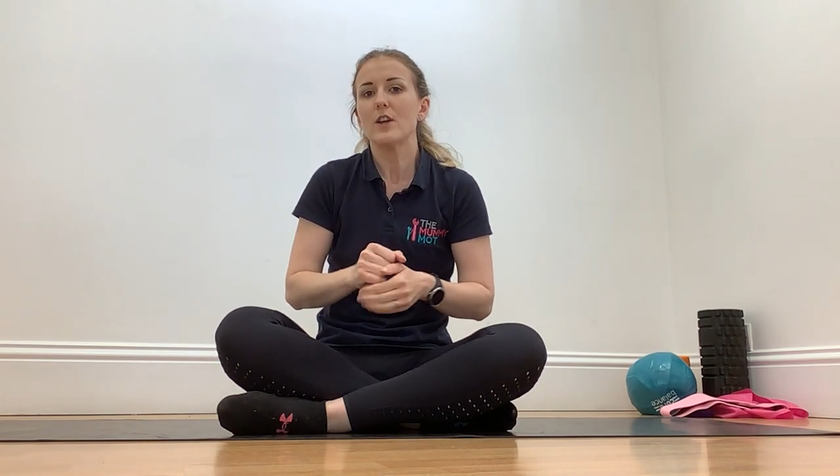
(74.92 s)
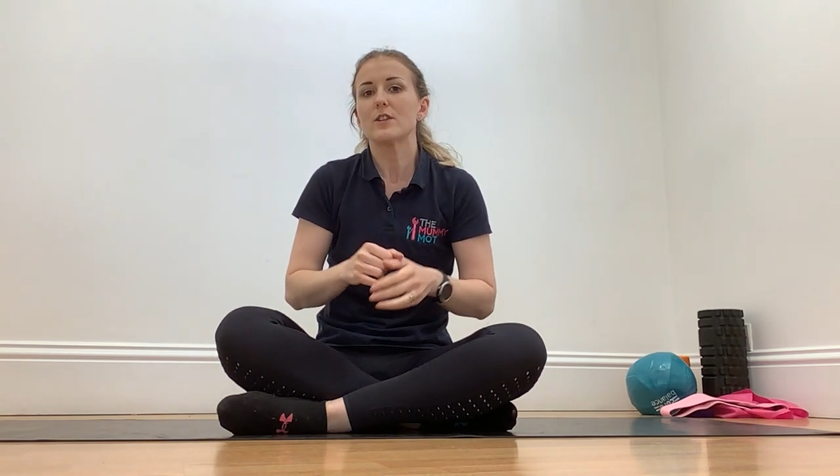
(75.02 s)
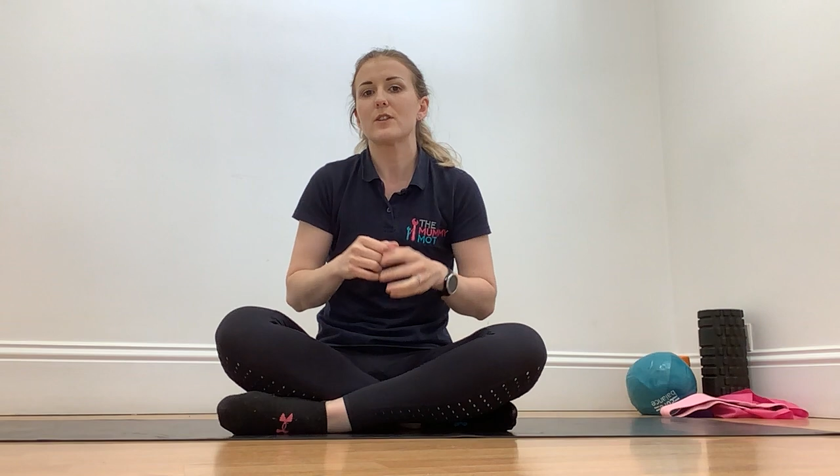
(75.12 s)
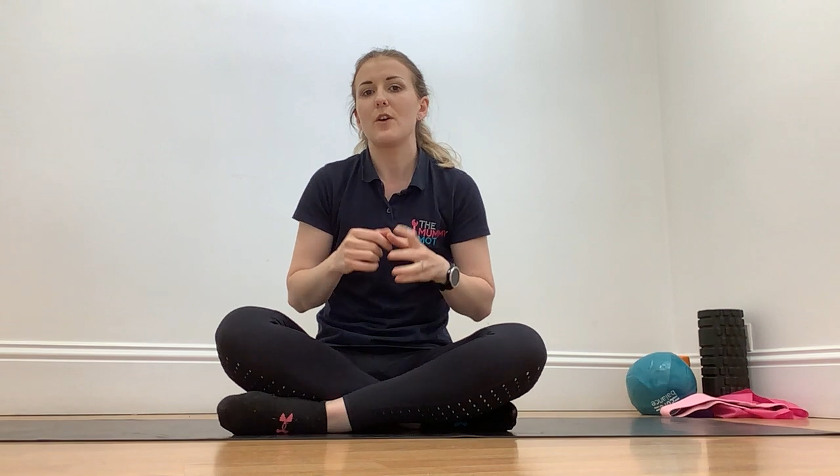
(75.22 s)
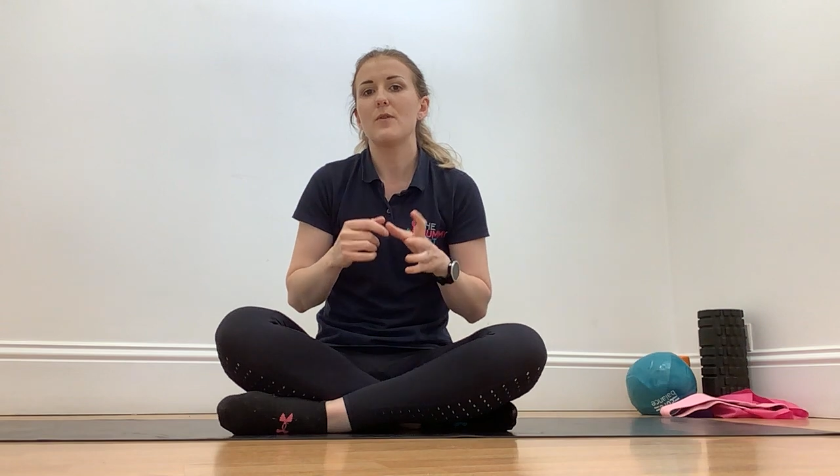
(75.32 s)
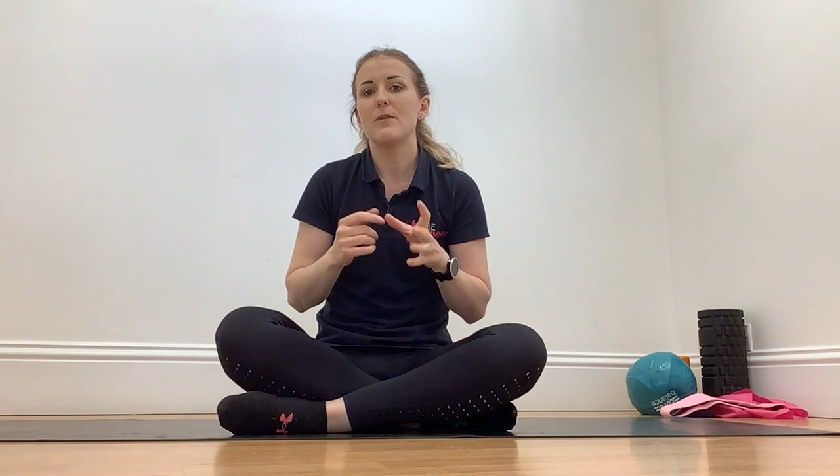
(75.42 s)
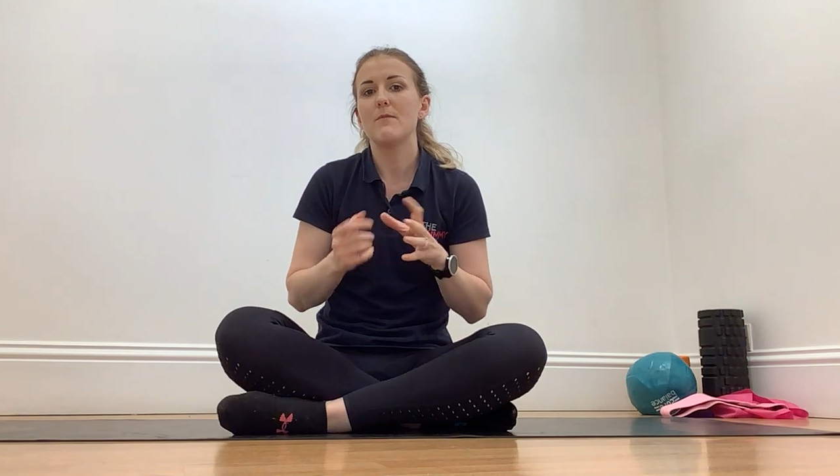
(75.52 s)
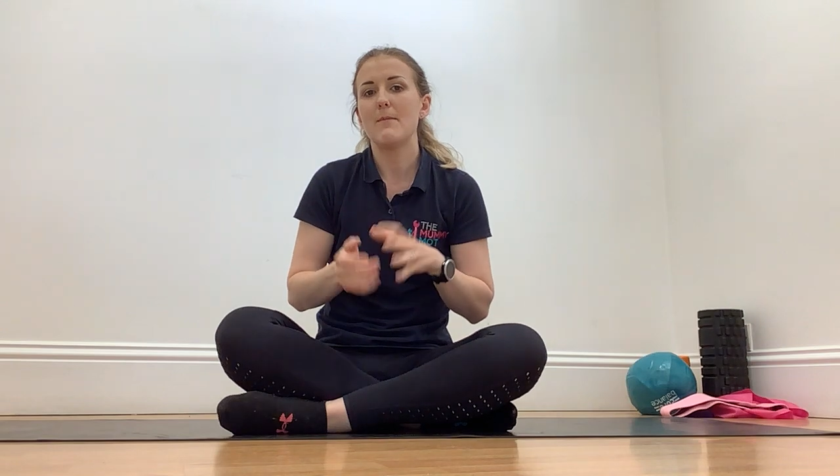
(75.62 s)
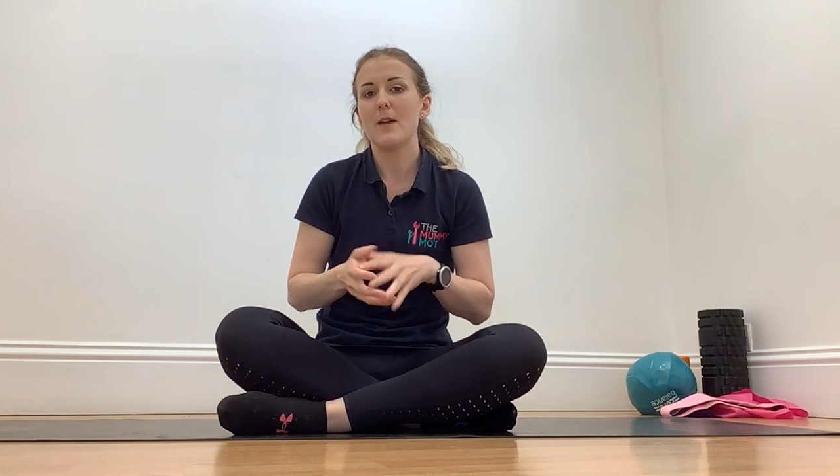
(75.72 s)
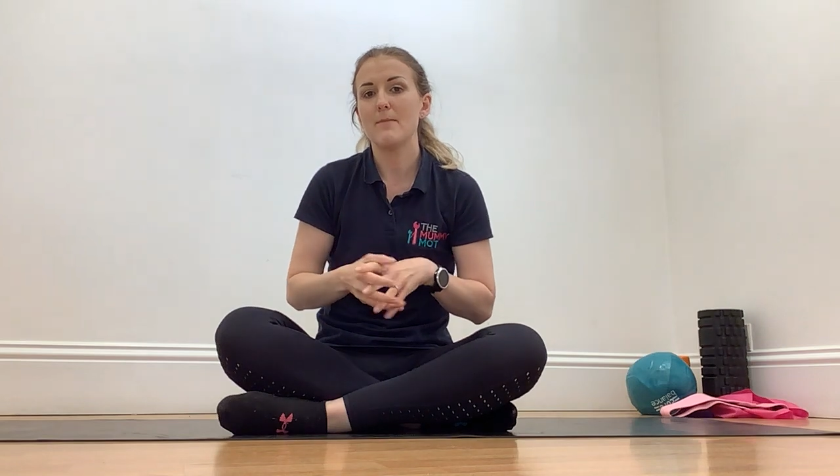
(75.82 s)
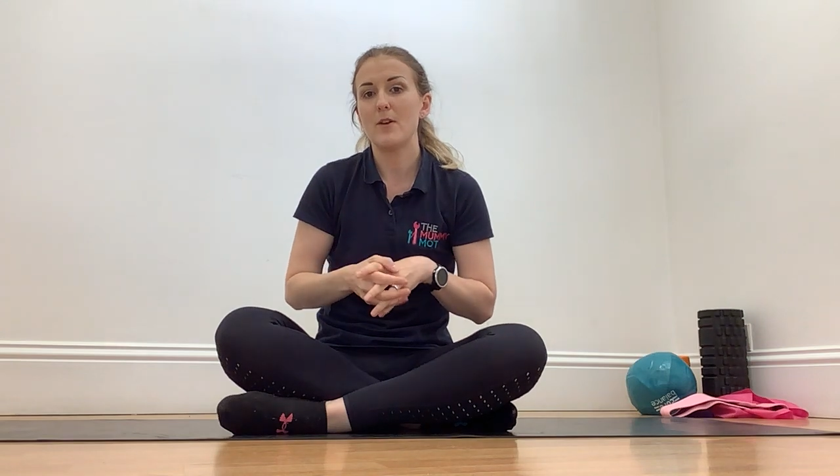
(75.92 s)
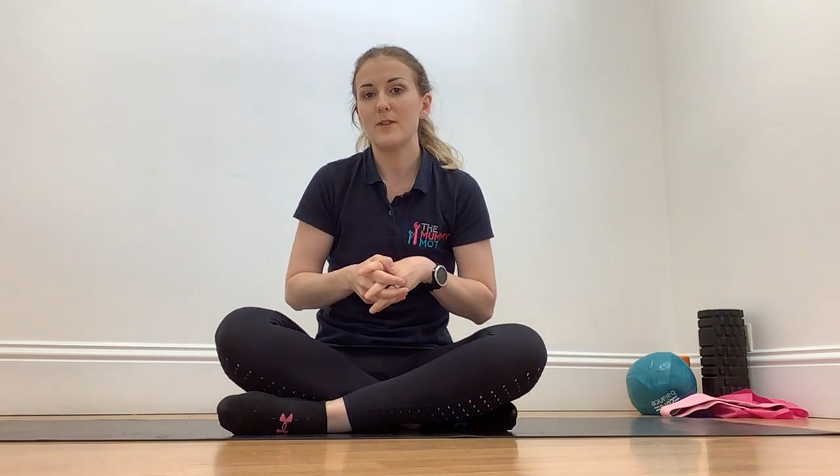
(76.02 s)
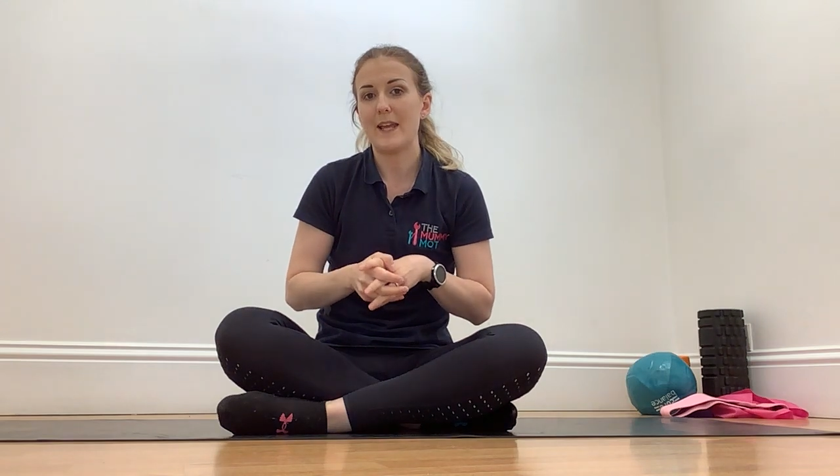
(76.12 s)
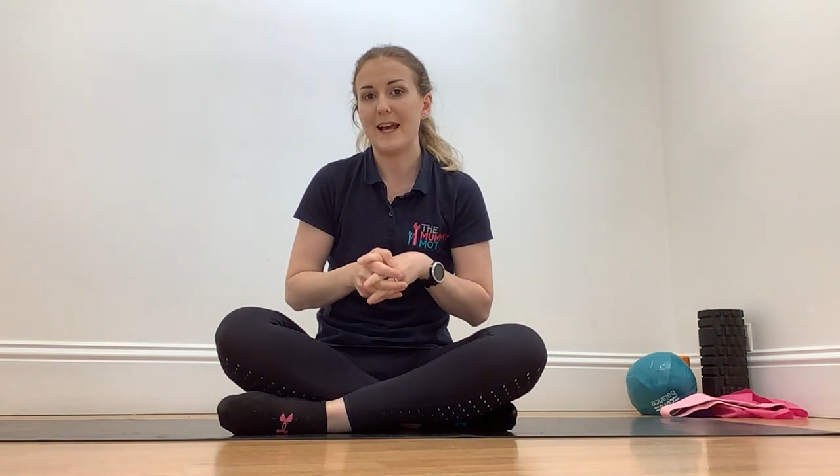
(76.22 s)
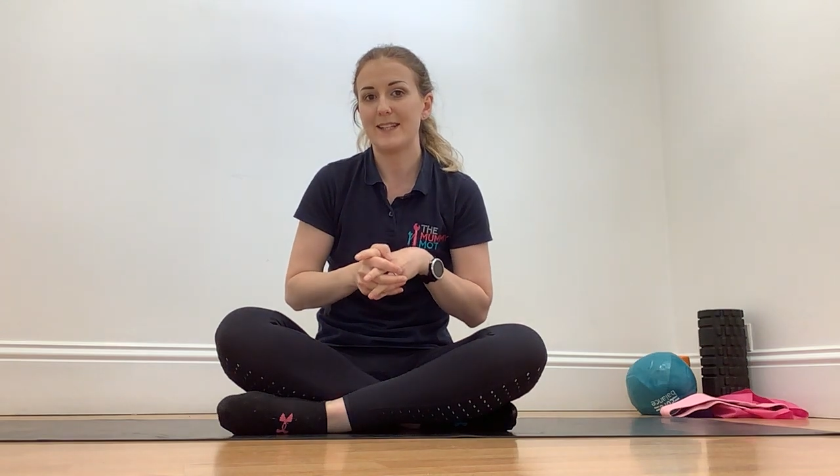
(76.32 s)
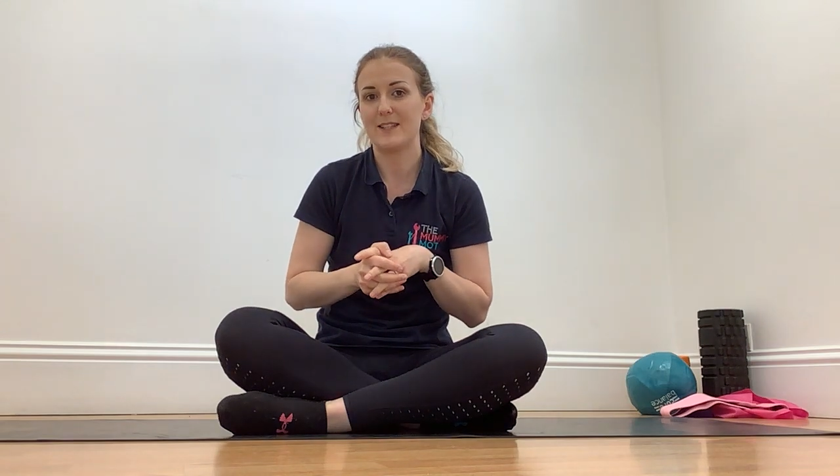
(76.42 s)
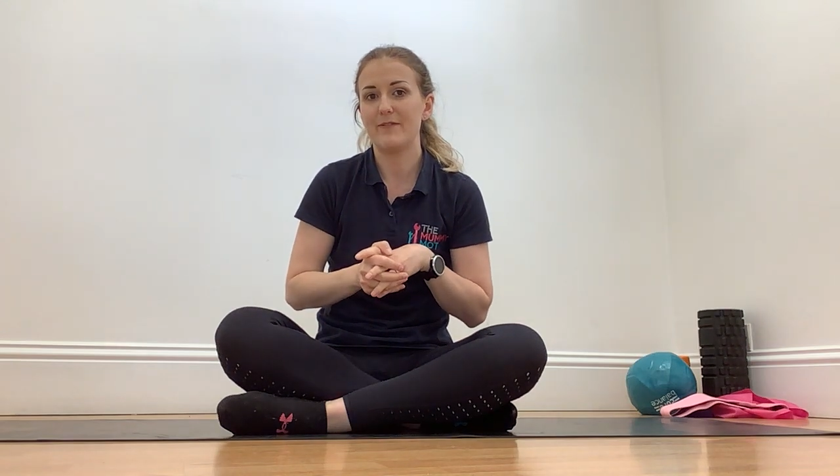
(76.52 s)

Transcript: So the Mummy MOT has